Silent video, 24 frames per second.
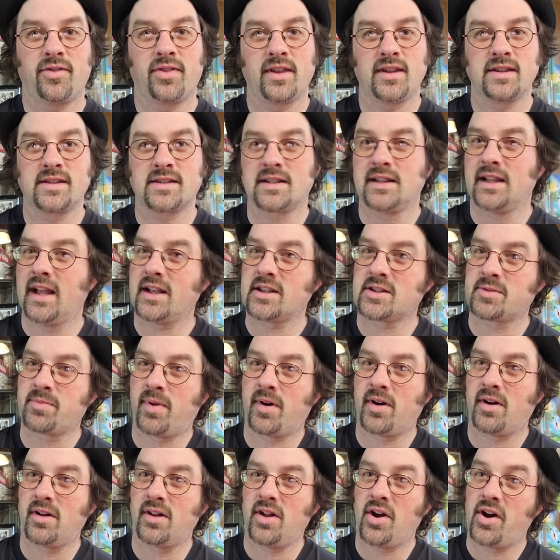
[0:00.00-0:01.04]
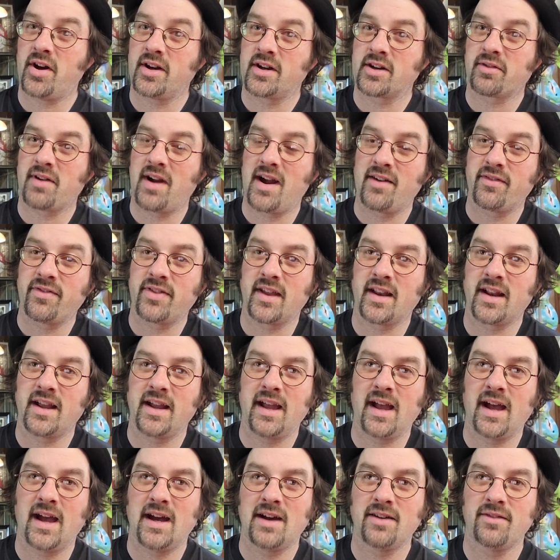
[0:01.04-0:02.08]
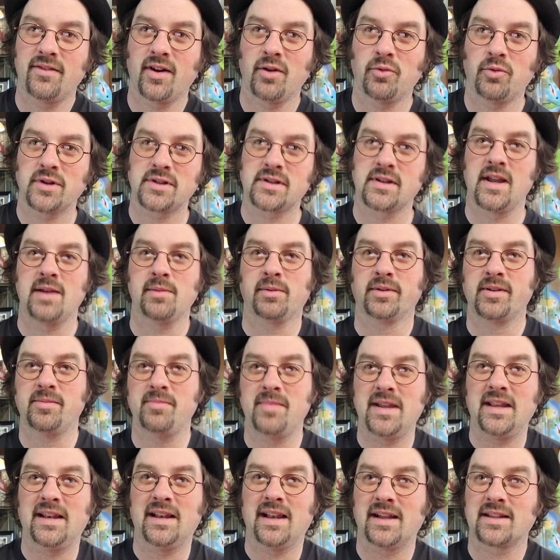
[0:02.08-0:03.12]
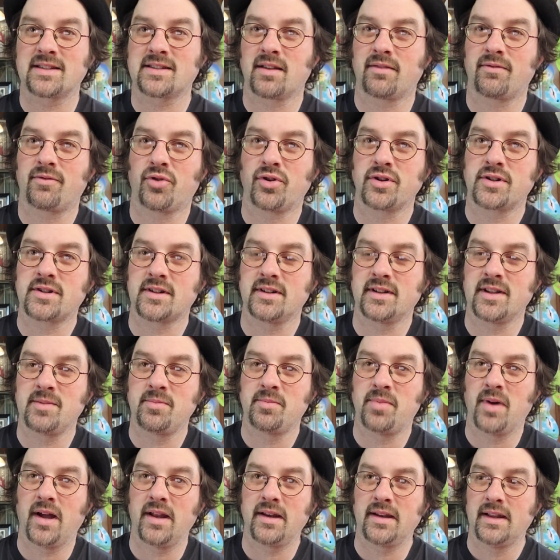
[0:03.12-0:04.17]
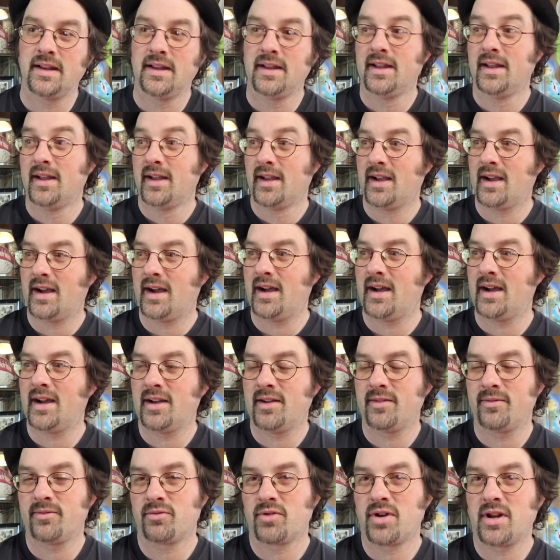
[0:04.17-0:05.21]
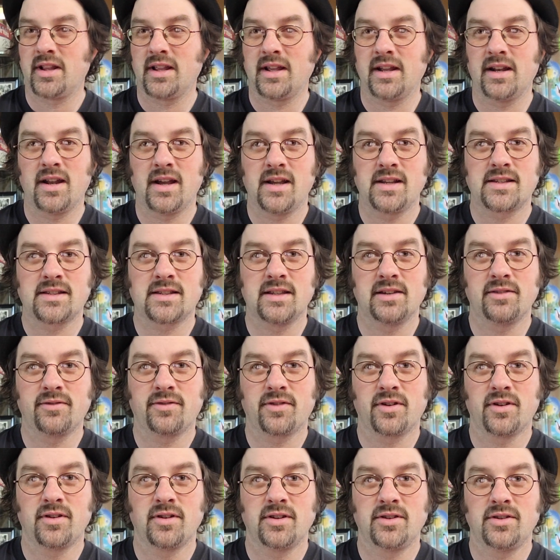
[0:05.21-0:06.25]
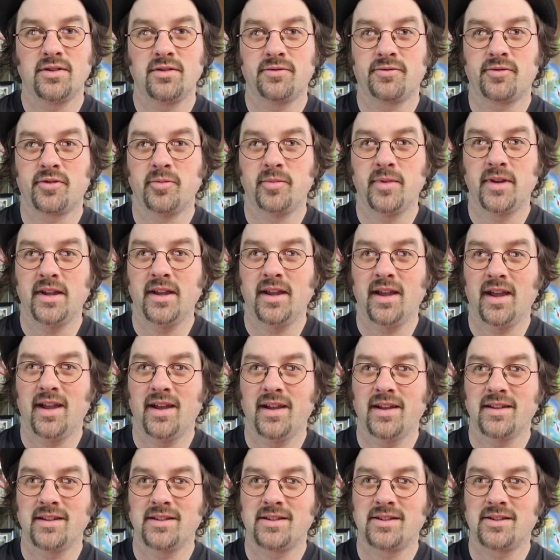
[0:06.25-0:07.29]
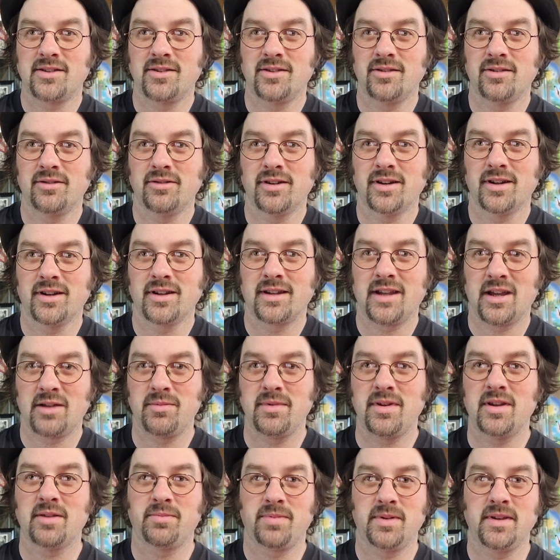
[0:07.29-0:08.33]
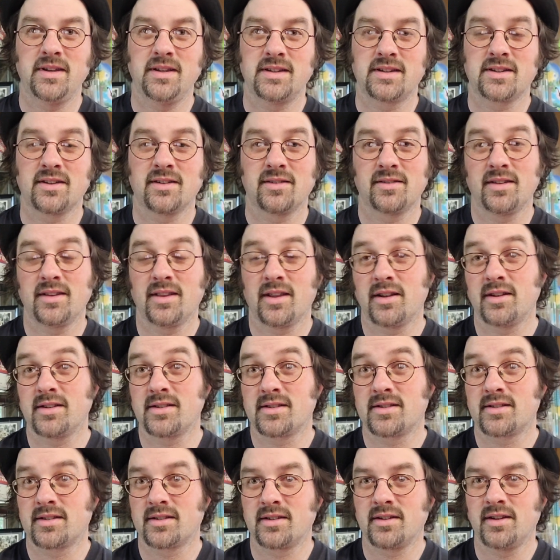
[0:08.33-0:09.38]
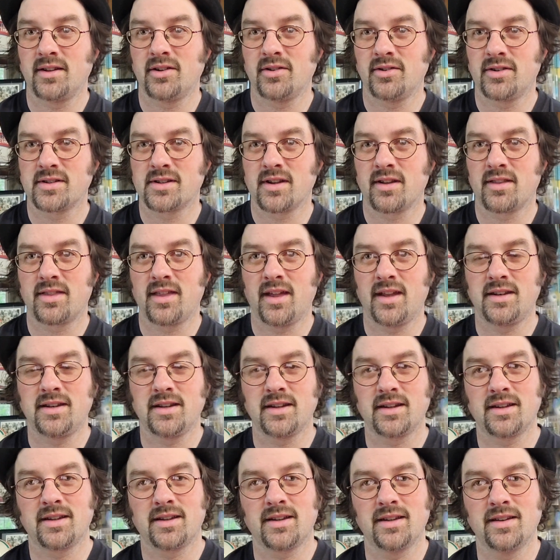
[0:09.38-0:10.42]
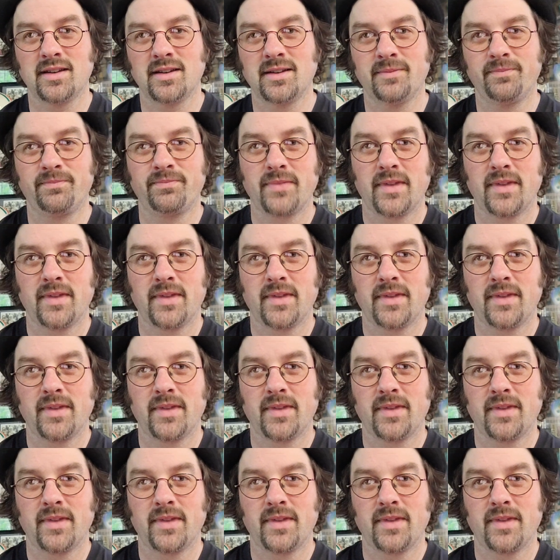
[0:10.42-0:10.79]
this Les Paul autograph that I have. I wasn't able to meet Les, unfortunately, but really a nice thing for her to do for me, and to get me a piece that is, is authentic and